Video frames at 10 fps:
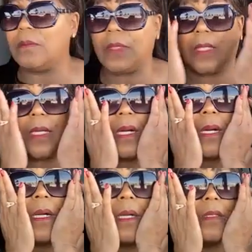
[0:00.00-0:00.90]
Oh, my
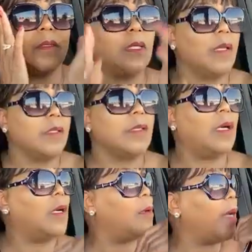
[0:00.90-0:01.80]
God.
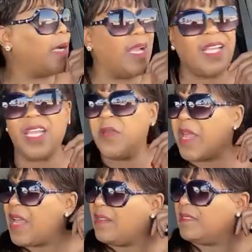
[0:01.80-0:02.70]
Oh, my God. And can
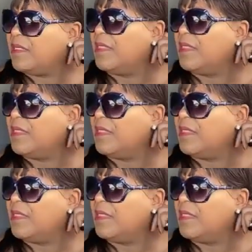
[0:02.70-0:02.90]
you,